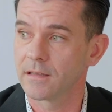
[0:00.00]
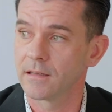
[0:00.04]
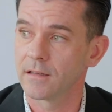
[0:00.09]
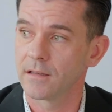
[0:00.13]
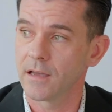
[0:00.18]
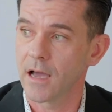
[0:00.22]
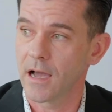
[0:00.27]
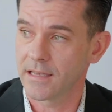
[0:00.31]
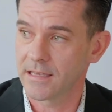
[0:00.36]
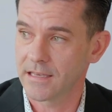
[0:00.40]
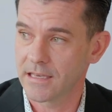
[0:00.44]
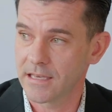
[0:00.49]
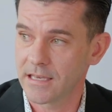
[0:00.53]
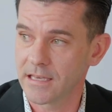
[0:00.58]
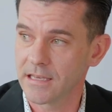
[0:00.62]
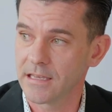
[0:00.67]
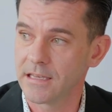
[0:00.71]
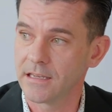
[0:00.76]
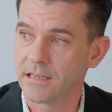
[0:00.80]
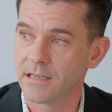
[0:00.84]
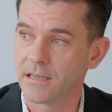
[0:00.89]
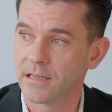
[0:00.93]
a
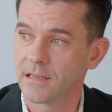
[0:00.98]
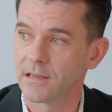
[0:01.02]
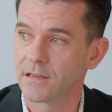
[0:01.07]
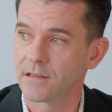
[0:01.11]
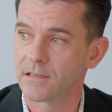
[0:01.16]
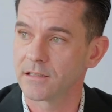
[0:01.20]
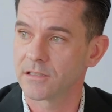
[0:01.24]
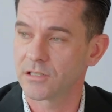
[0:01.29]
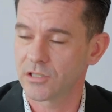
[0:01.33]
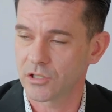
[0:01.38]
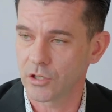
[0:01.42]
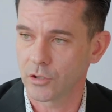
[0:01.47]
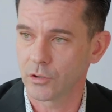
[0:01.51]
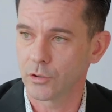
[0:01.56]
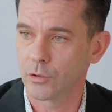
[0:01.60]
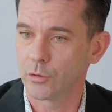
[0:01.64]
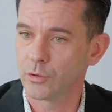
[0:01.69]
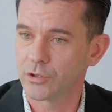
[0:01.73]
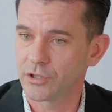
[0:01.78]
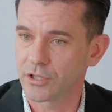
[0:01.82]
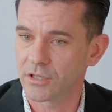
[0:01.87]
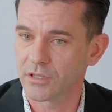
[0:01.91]
key
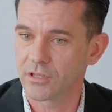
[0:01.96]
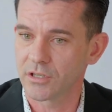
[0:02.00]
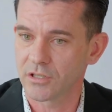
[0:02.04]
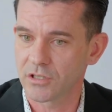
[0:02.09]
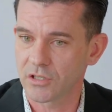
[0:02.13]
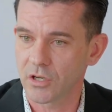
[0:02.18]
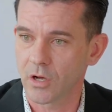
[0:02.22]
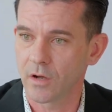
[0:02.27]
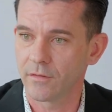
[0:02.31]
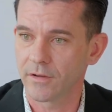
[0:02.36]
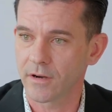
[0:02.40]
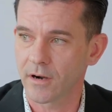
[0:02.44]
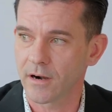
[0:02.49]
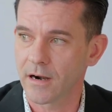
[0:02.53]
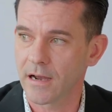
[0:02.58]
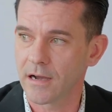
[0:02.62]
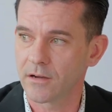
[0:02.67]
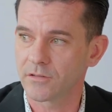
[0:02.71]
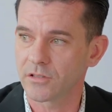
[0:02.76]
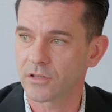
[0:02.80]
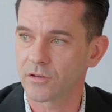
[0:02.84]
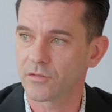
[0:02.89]
solution to solving our
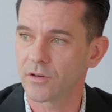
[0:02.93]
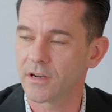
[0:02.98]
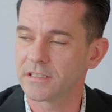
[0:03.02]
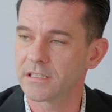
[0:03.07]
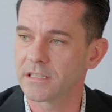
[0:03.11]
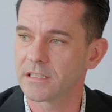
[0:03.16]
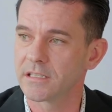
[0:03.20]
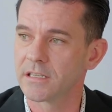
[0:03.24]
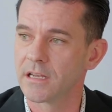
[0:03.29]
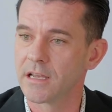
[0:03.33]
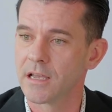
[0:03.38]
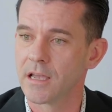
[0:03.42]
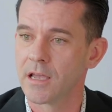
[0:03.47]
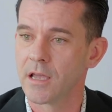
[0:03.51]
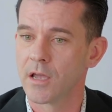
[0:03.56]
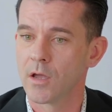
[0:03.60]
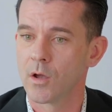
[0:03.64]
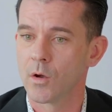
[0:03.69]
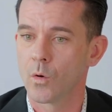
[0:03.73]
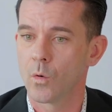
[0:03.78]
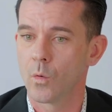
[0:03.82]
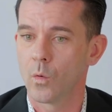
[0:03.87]
housing crisis.
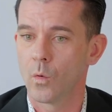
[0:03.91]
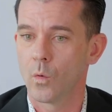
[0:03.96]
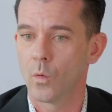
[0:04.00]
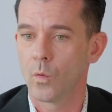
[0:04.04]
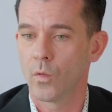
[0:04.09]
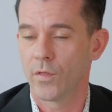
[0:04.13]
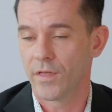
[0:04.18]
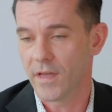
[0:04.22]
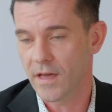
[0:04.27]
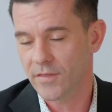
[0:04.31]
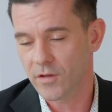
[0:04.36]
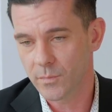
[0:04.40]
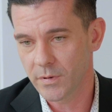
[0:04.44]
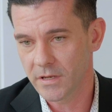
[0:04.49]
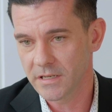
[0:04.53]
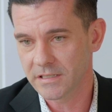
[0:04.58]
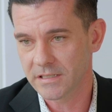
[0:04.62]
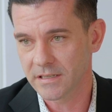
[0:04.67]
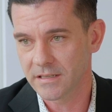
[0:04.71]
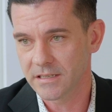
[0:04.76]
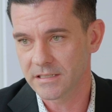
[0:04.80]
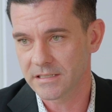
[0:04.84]
The other
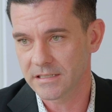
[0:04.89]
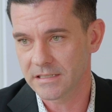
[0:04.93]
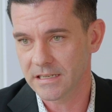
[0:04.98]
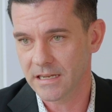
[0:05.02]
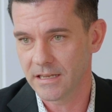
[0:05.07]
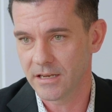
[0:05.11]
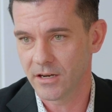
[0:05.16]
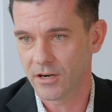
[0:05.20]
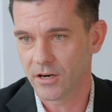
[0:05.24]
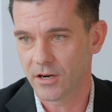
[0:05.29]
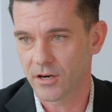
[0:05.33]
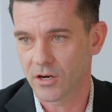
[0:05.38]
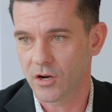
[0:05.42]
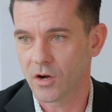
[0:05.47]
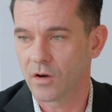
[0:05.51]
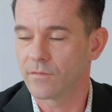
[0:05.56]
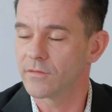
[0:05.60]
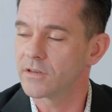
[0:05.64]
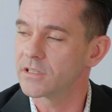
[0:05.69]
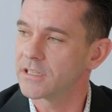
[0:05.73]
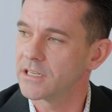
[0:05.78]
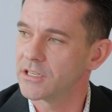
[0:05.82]
piece of this is I hear
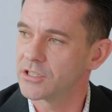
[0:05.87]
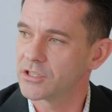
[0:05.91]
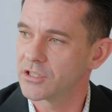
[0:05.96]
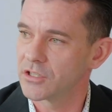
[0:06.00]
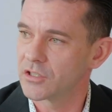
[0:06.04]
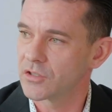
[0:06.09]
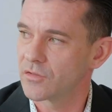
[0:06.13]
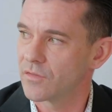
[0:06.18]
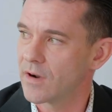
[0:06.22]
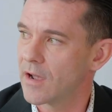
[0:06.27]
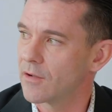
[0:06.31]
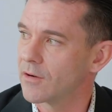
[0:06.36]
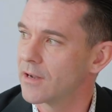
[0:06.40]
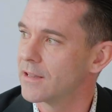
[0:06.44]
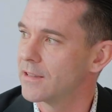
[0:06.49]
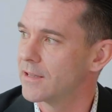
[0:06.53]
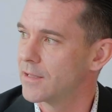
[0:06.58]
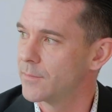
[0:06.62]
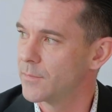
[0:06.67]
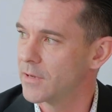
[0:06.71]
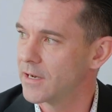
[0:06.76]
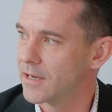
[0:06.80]
conversations around
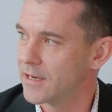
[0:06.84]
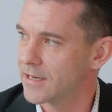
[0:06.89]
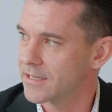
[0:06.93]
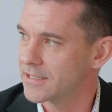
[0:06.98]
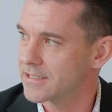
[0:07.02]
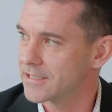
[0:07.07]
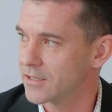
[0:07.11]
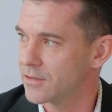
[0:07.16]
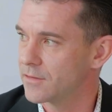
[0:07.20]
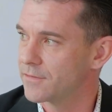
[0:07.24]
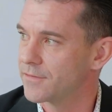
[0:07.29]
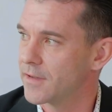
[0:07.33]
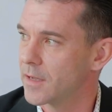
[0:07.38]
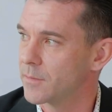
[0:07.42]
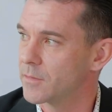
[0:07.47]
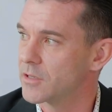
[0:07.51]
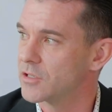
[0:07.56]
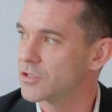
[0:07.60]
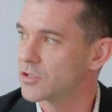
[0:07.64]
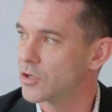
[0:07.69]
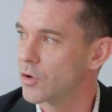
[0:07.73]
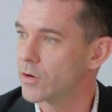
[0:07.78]
eliminating
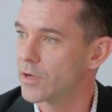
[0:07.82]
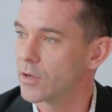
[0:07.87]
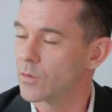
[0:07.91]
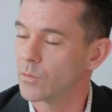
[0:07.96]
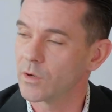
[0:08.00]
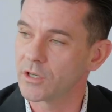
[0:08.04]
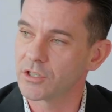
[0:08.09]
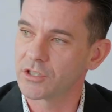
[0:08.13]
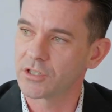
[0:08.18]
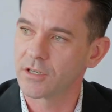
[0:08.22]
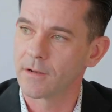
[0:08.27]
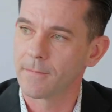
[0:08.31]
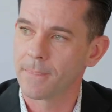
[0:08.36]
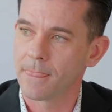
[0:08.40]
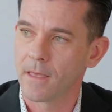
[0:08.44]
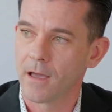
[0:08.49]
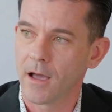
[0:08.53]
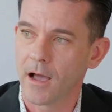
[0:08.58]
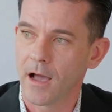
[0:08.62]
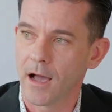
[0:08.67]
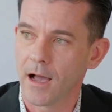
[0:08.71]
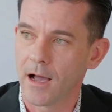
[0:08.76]
single-family zoning, which
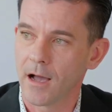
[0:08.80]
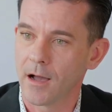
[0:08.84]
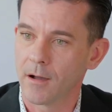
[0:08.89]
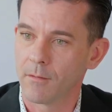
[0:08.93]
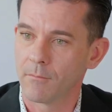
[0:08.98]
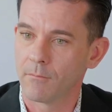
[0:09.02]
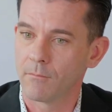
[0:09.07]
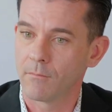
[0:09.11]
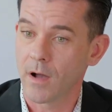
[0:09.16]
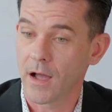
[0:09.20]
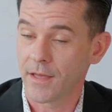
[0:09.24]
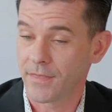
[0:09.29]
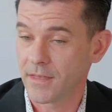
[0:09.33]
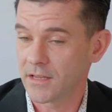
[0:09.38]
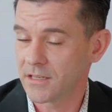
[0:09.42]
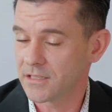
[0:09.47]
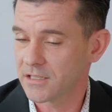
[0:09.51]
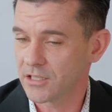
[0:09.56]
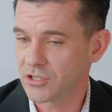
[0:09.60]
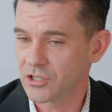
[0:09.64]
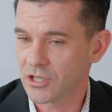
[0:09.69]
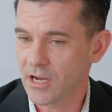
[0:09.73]
I think
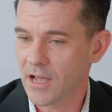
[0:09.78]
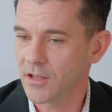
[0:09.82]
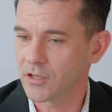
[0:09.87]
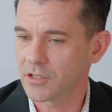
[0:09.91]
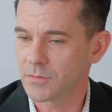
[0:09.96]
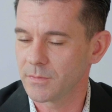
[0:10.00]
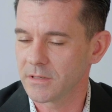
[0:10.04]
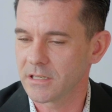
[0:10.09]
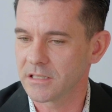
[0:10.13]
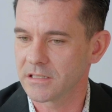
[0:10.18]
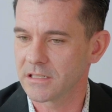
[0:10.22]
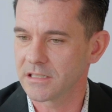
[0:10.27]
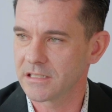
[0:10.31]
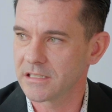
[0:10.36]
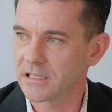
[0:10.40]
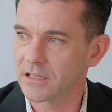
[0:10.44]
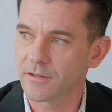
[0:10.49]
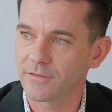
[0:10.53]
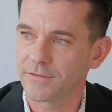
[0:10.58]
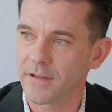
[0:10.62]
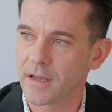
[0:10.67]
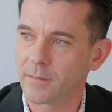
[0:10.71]
is a challenge because the
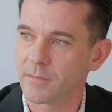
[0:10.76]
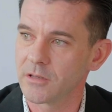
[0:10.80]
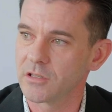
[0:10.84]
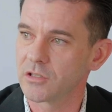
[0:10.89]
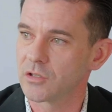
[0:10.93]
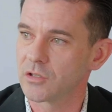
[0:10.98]
single-family